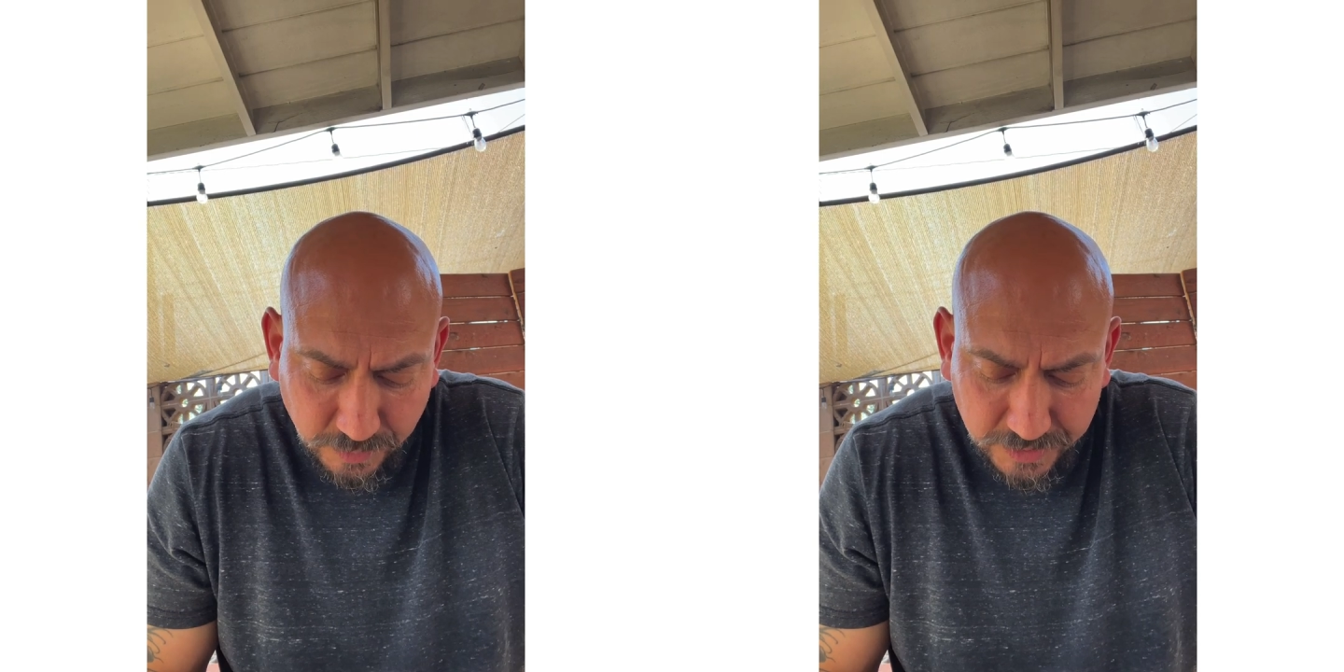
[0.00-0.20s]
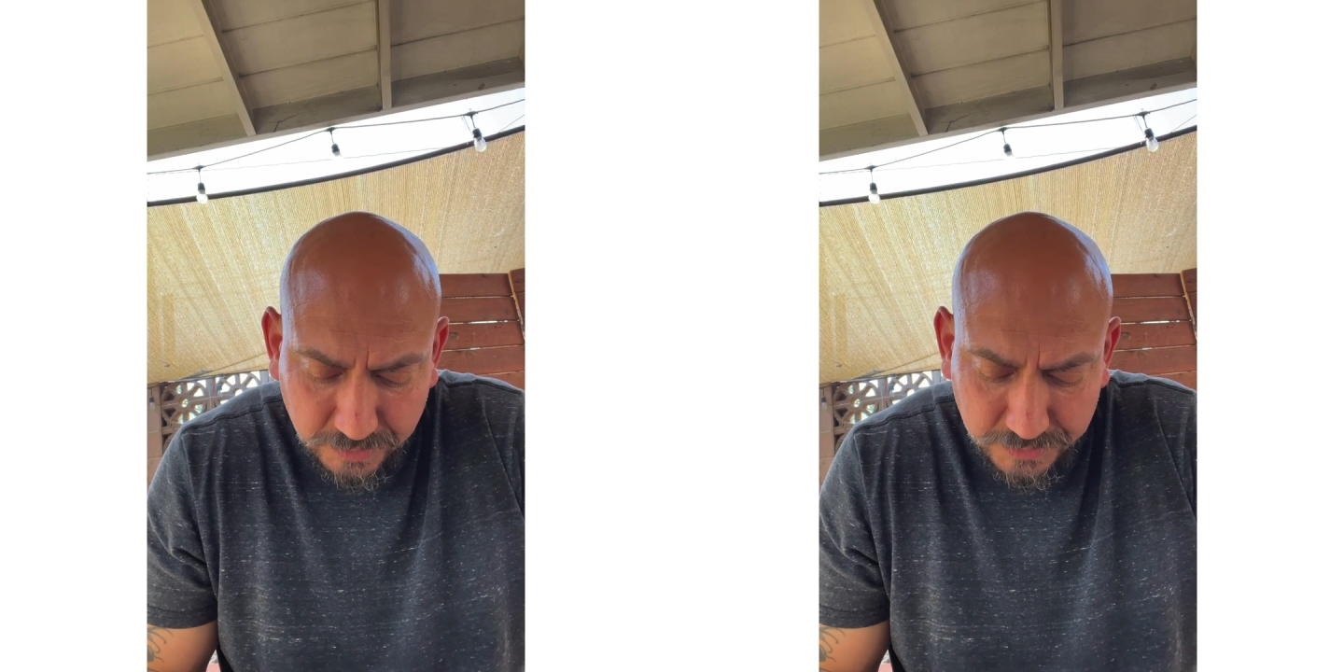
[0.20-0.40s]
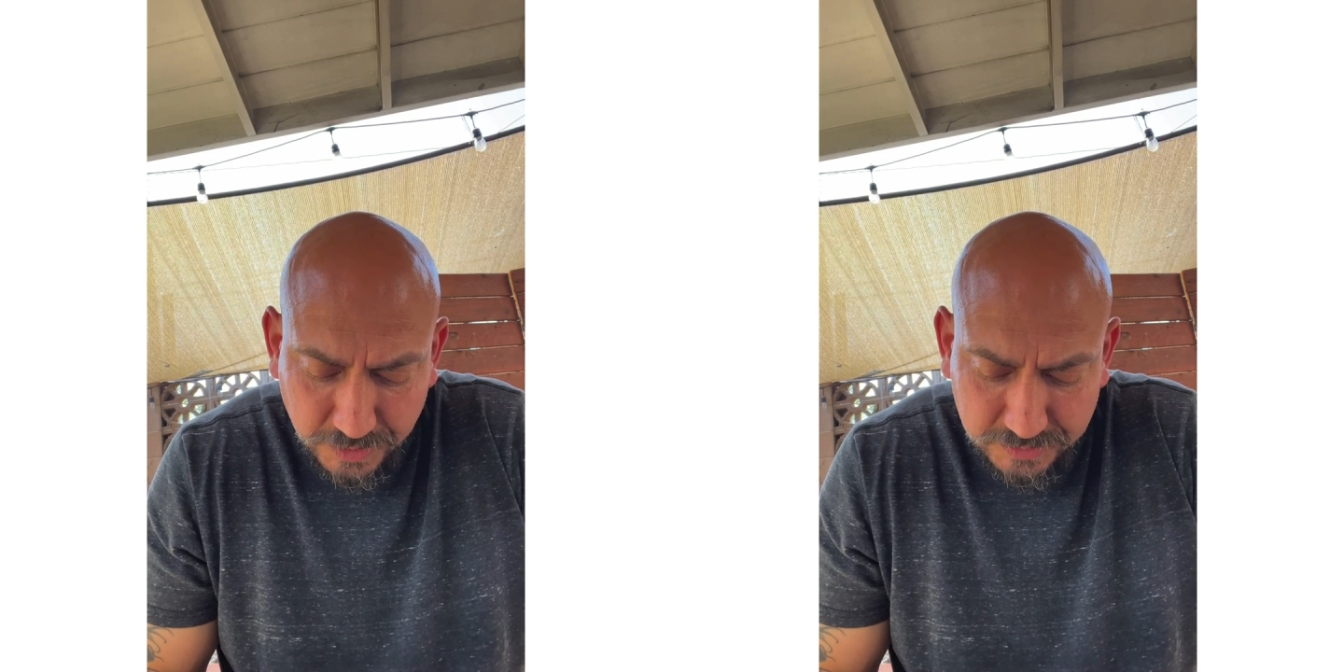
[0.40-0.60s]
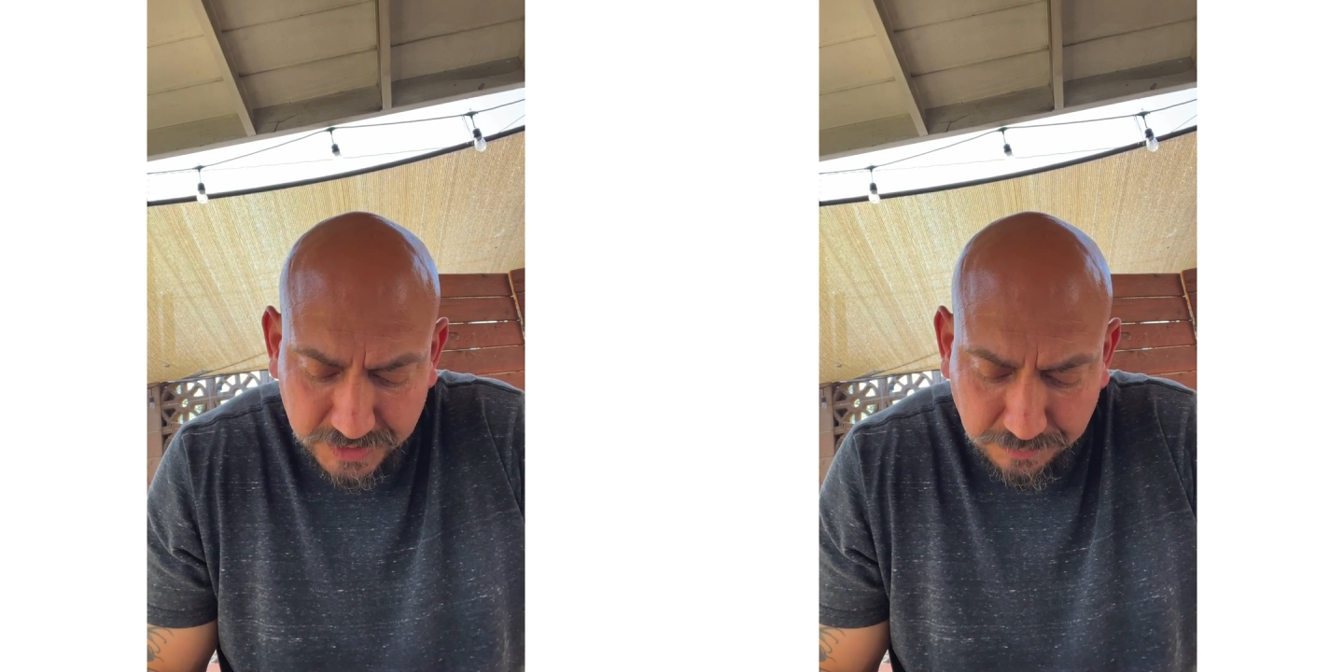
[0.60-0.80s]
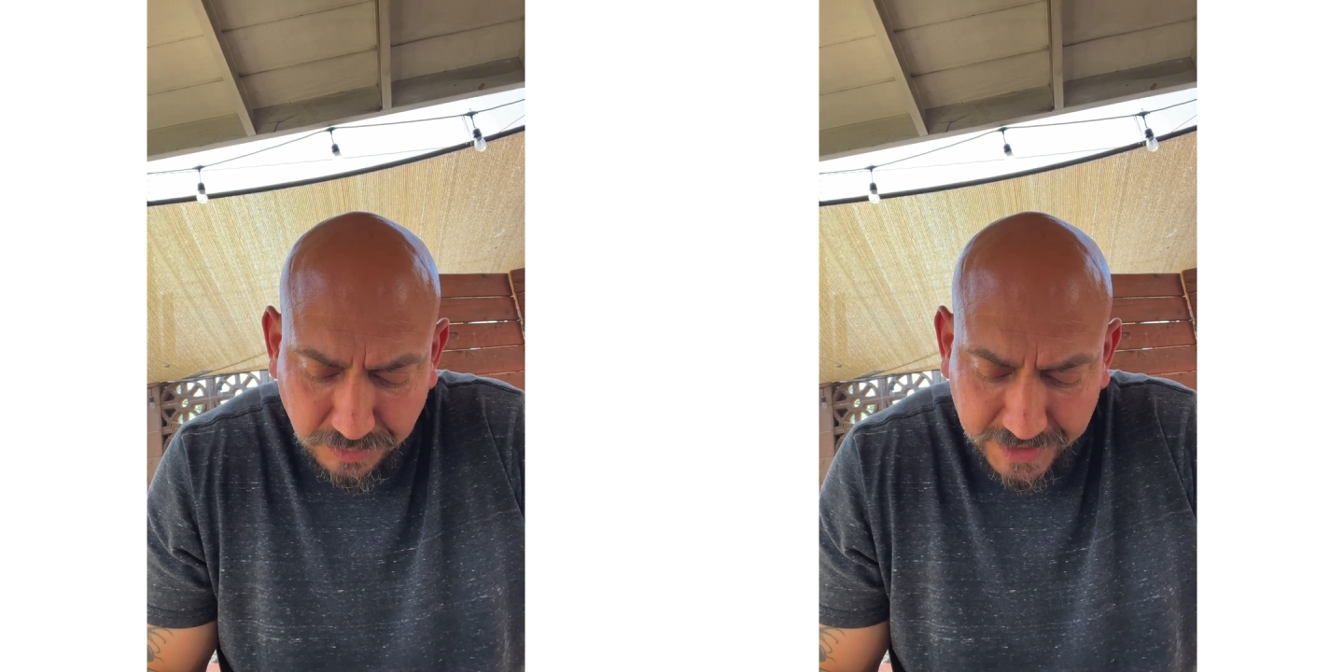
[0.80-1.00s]
critical notes
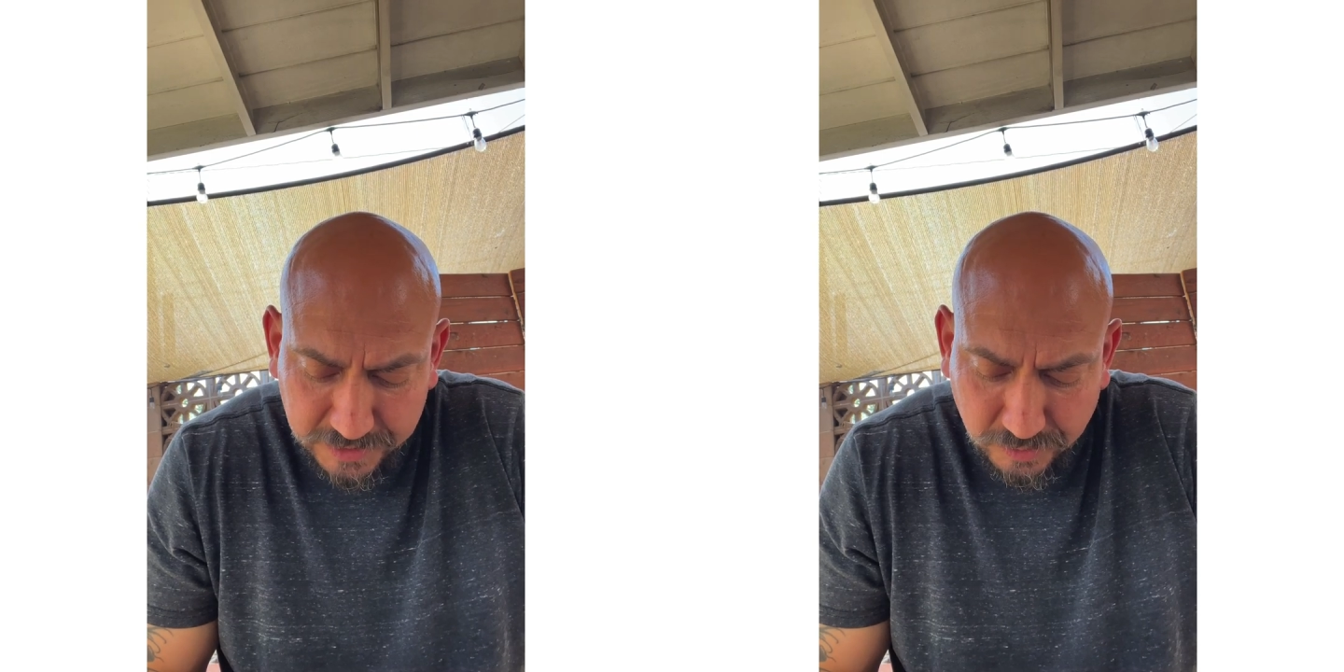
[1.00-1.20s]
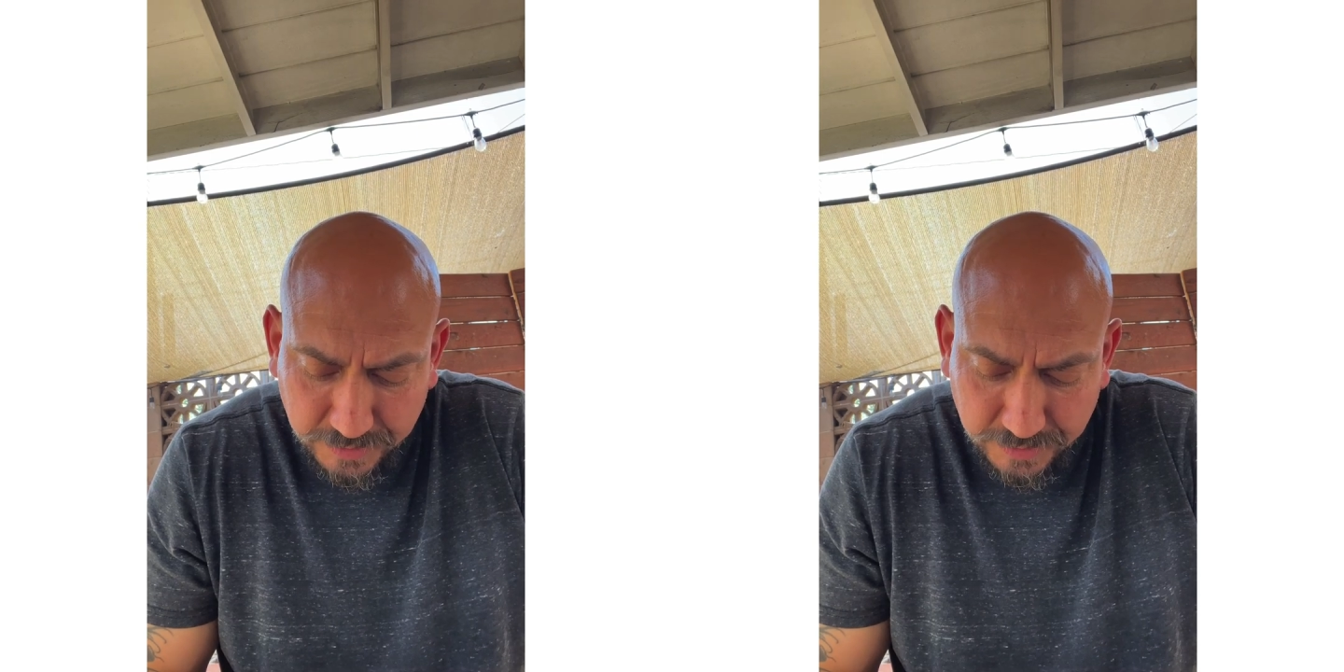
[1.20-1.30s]
and a practical